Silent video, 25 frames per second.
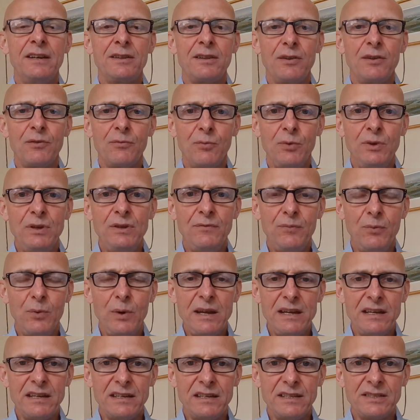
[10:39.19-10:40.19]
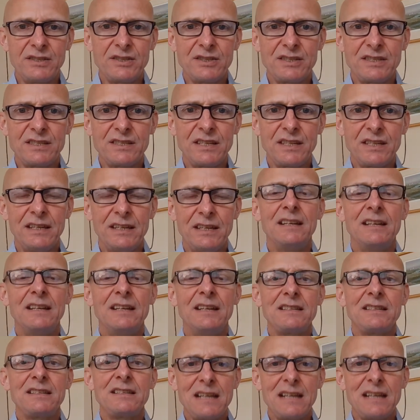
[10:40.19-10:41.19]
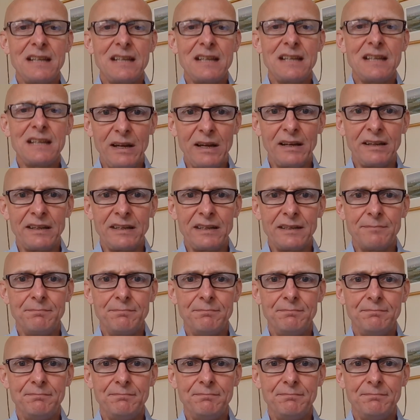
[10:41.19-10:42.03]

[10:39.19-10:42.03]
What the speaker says: that we've witnessed at Whitlingham.